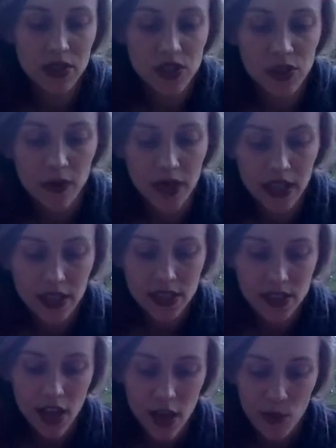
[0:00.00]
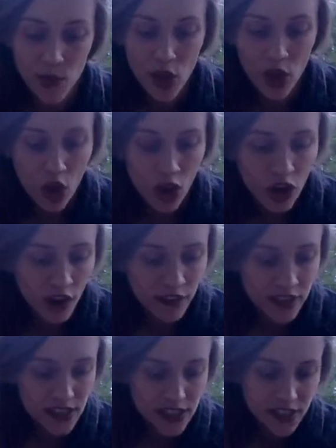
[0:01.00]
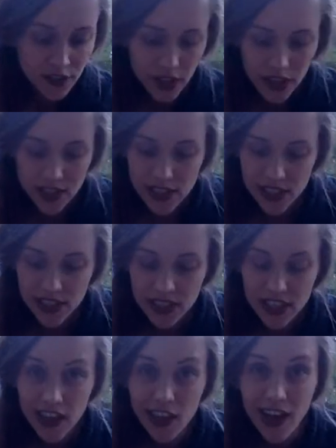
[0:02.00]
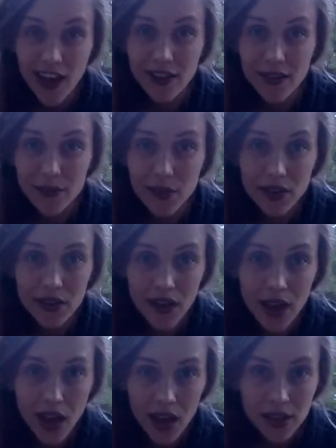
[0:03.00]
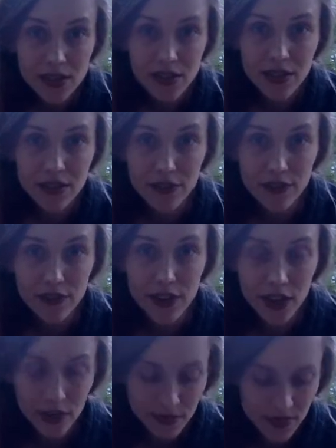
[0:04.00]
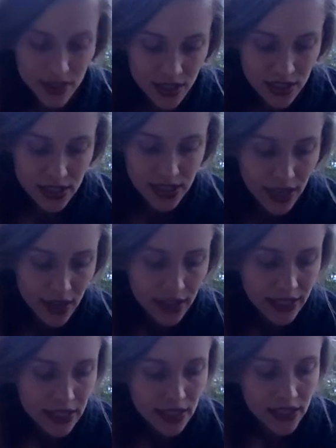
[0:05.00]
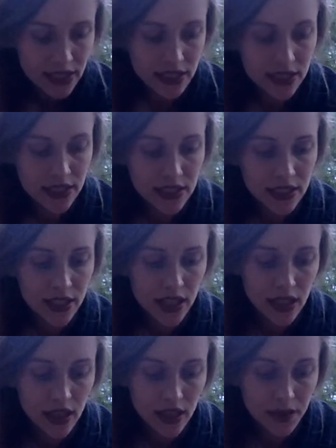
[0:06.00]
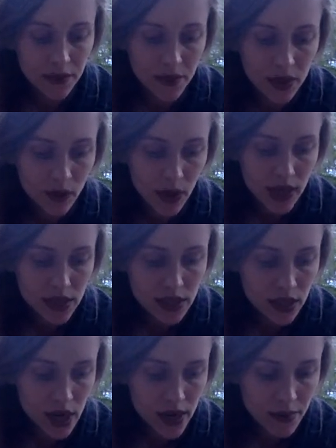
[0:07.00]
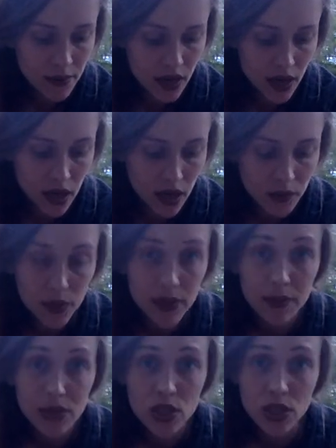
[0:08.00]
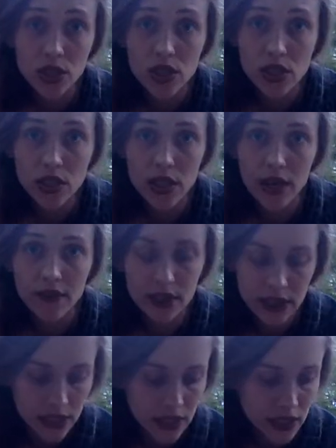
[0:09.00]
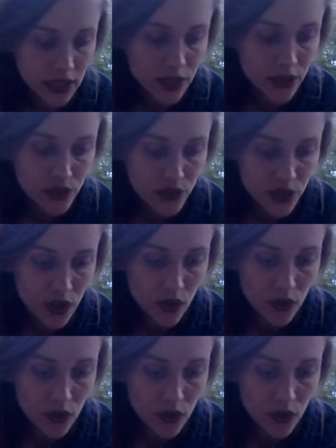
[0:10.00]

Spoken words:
doing some coughing, sniffling, sneezing. I am not from this area in the Midwest. I am pretty much allergic to everything here, so